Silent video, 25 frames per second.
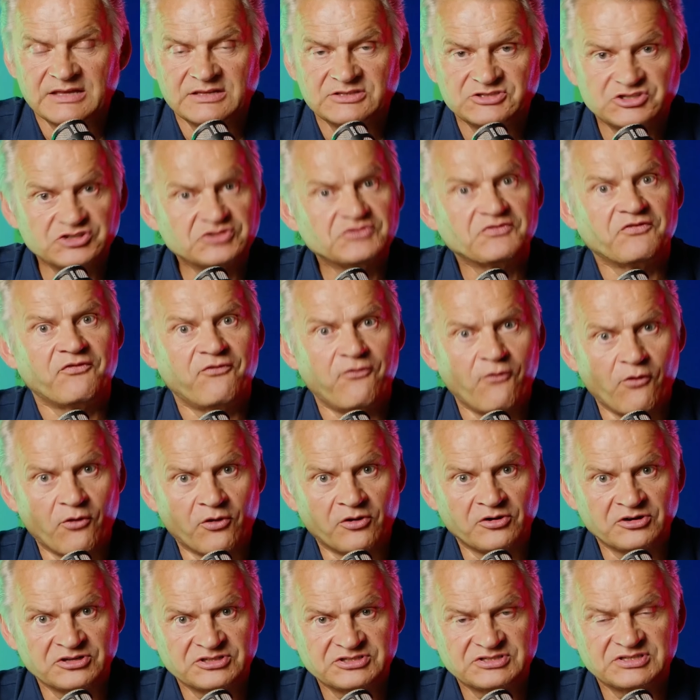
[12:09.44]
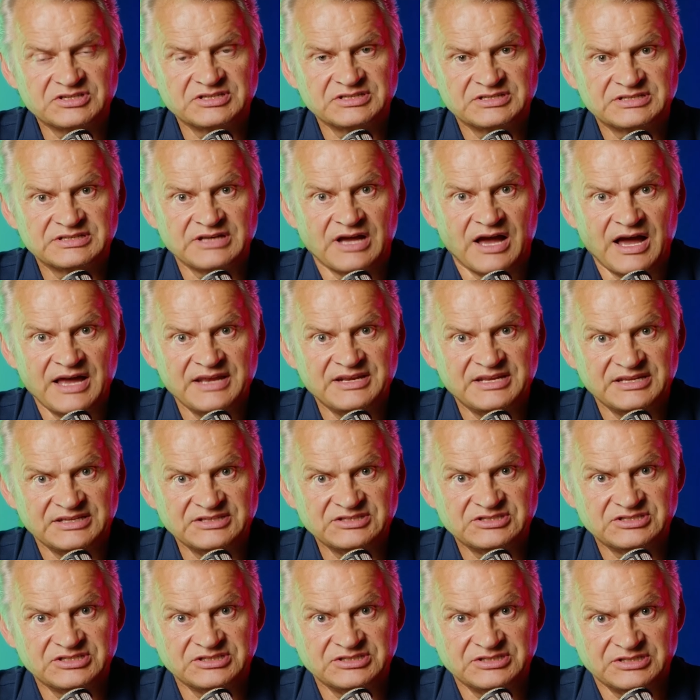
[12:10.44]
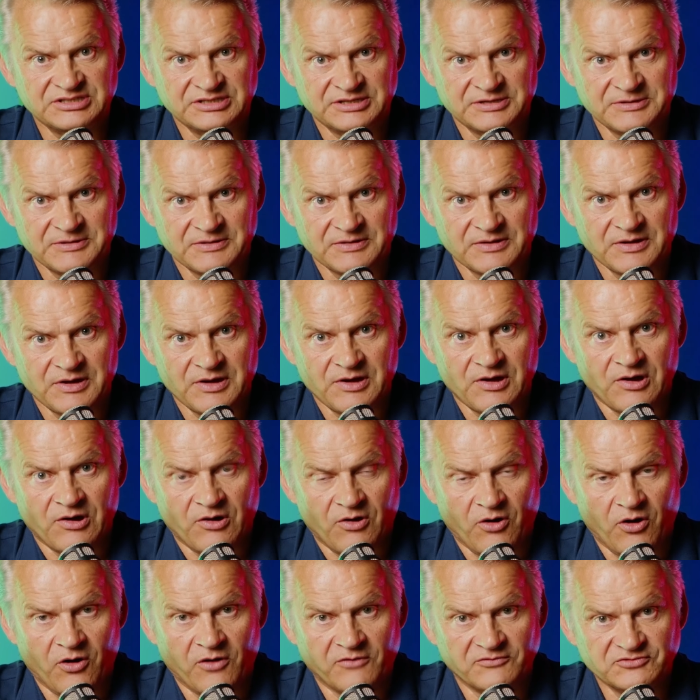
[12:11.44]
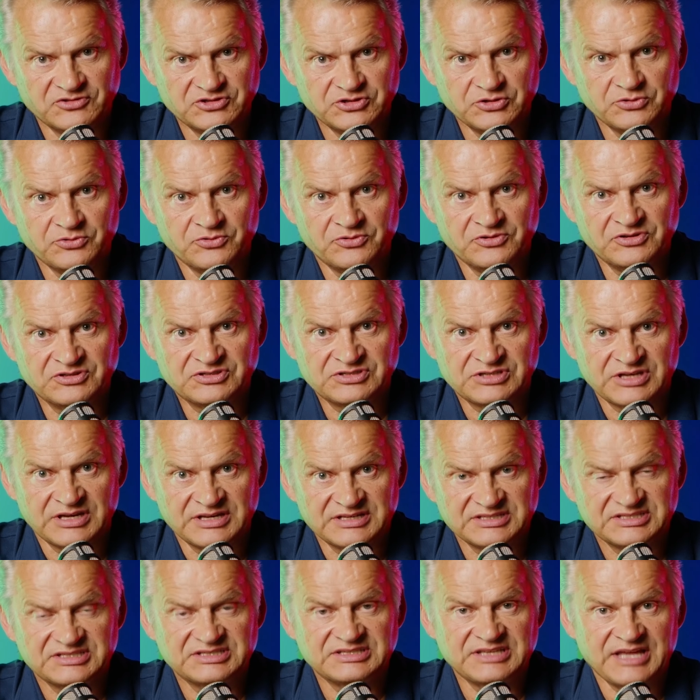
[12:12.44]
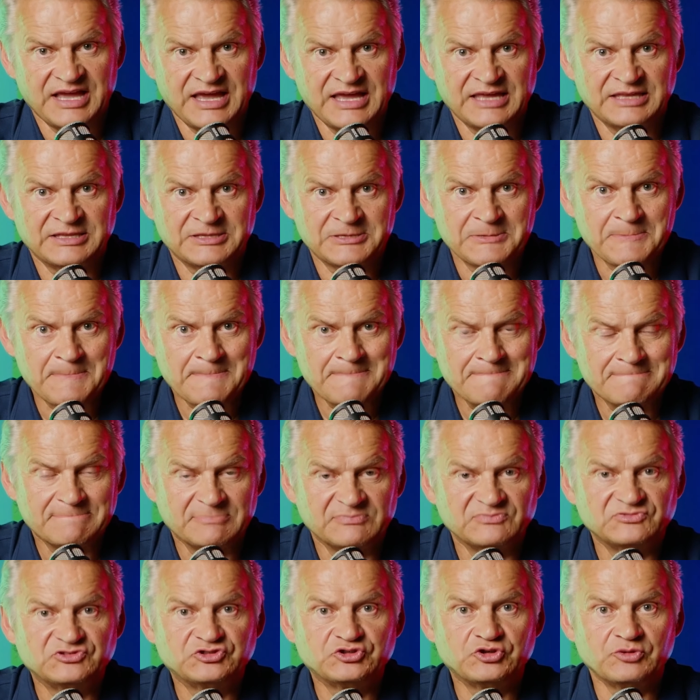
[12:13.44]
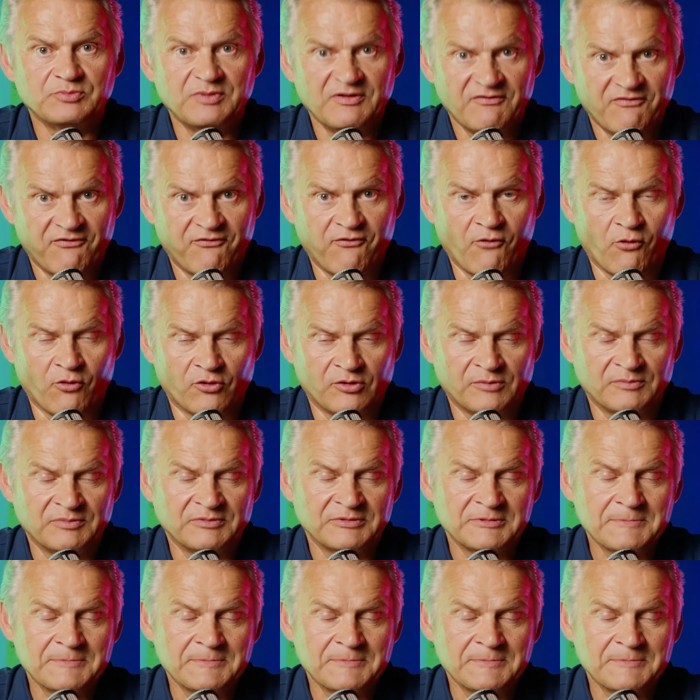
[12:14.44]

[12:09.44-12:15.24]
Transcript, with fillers: just forced this identity of Jewish state to be formed.